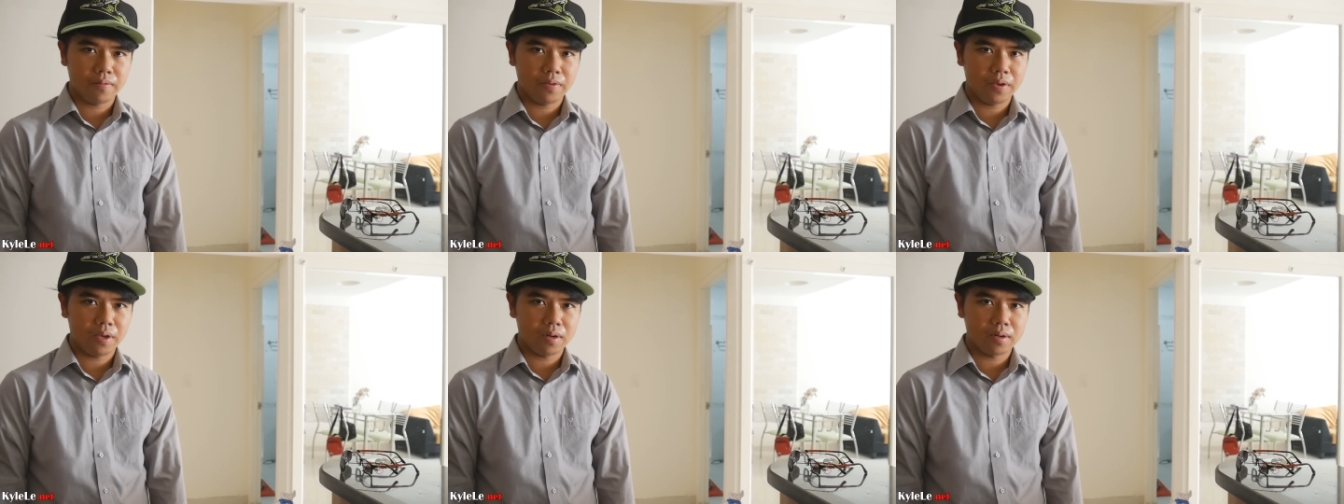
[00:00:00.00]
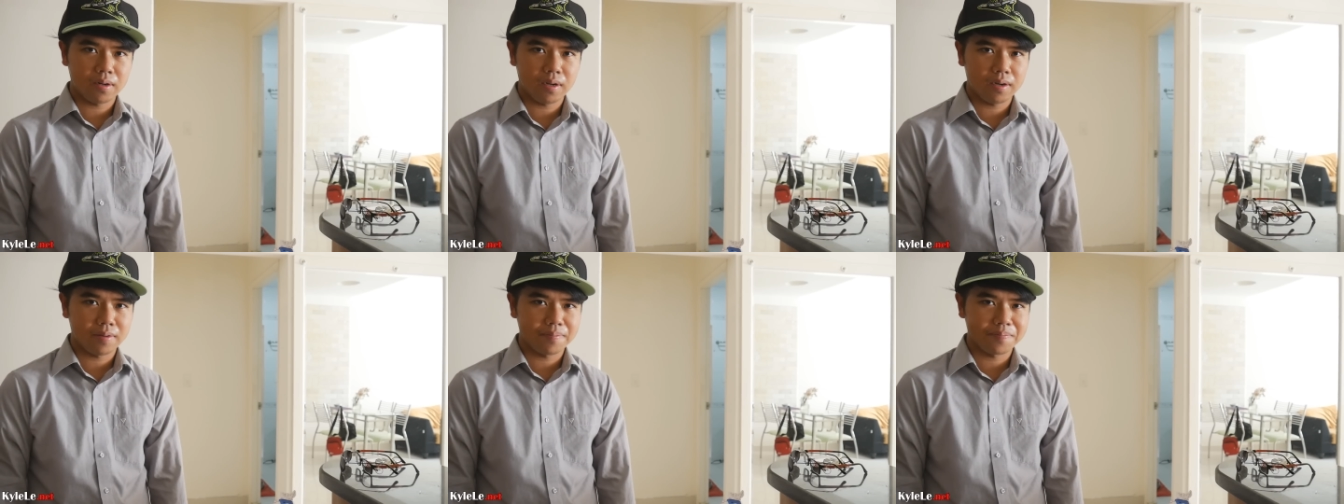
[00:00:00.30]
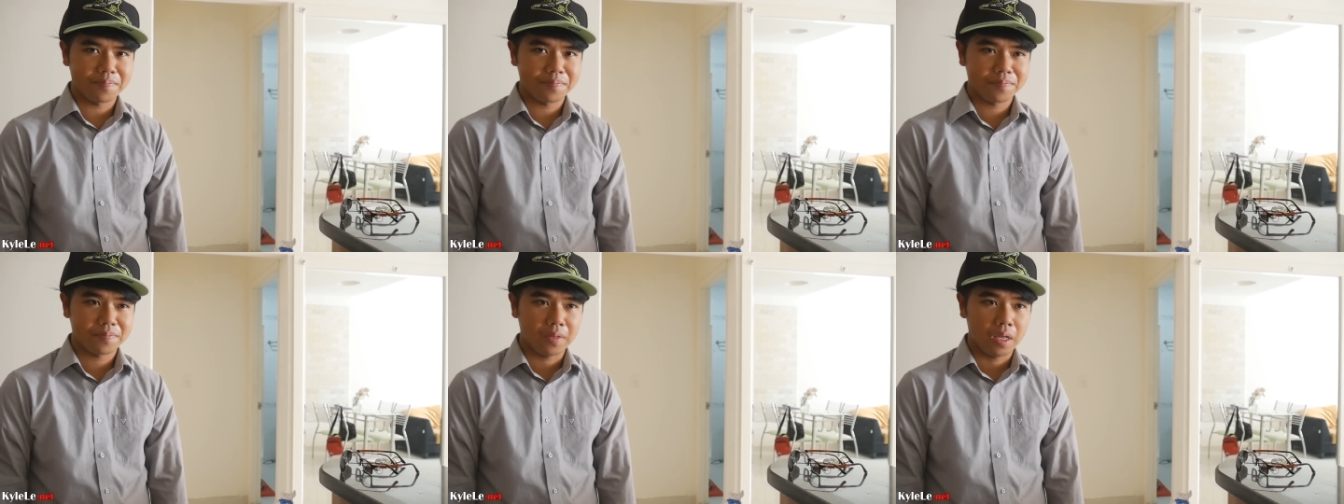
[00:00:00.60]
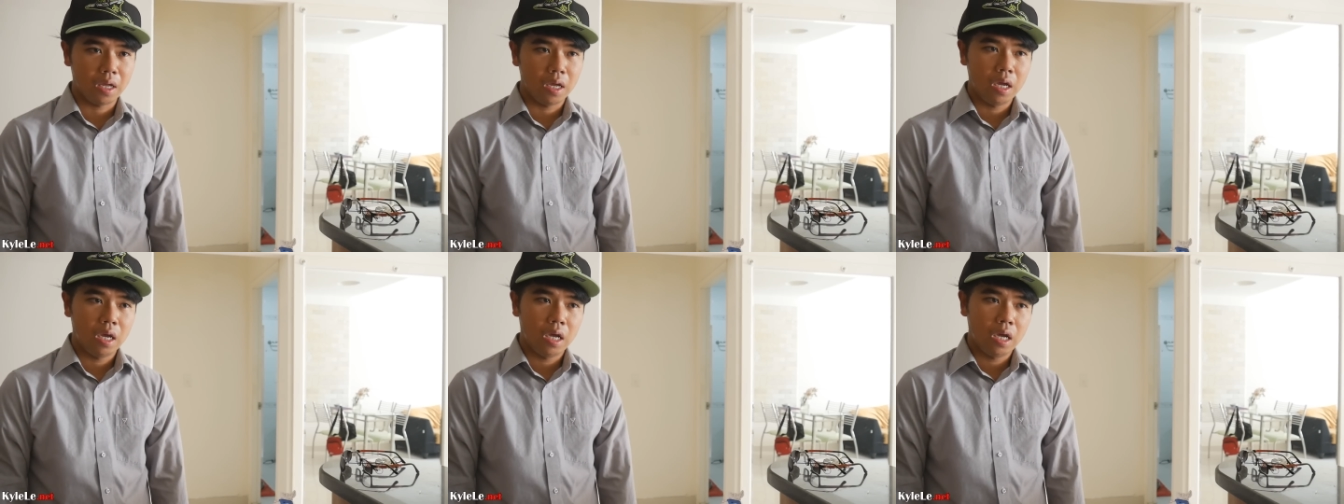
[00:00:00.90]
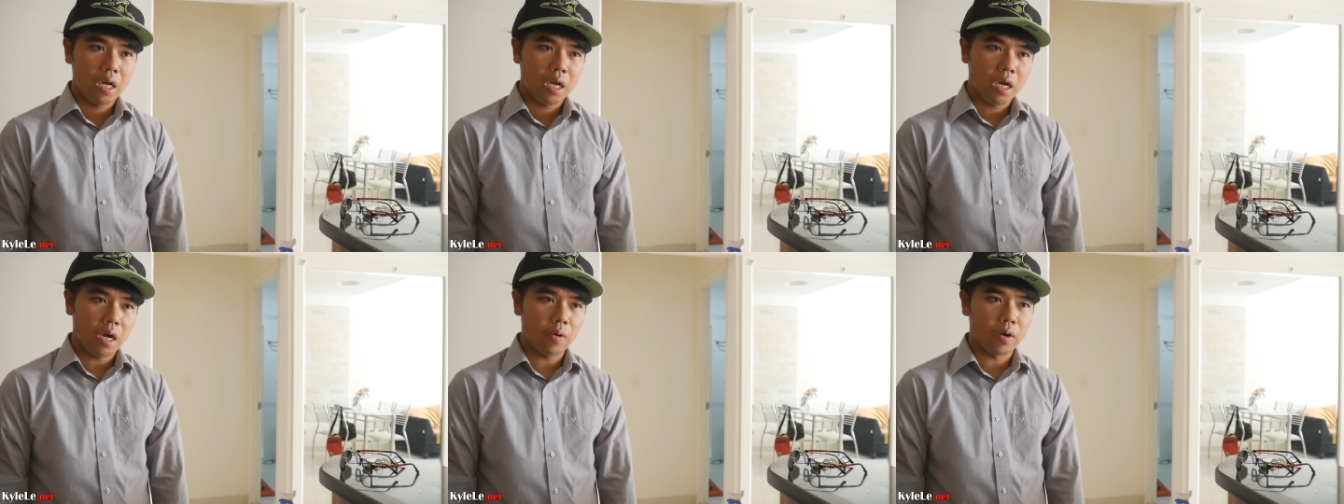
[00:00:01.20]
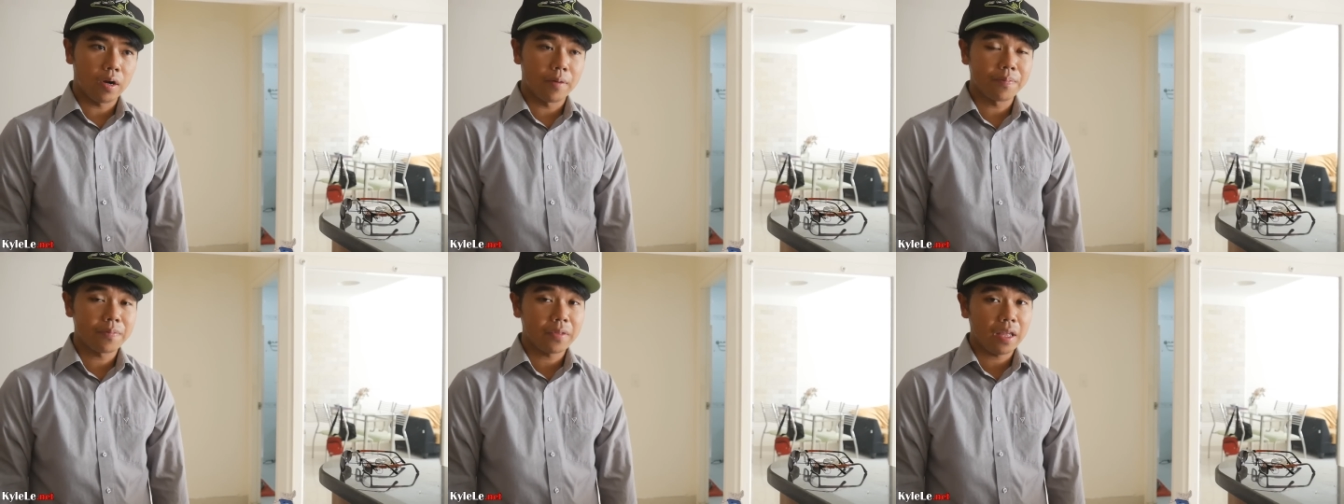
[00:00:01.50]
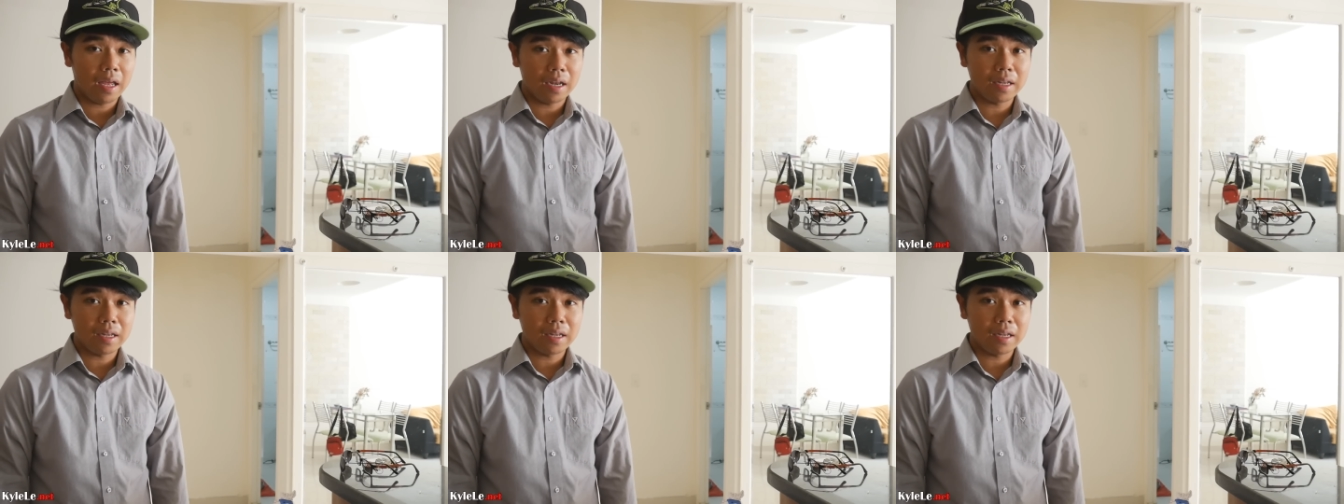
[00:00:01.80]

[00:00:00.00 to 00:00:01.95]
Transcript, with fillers: Vietnam. Oh well,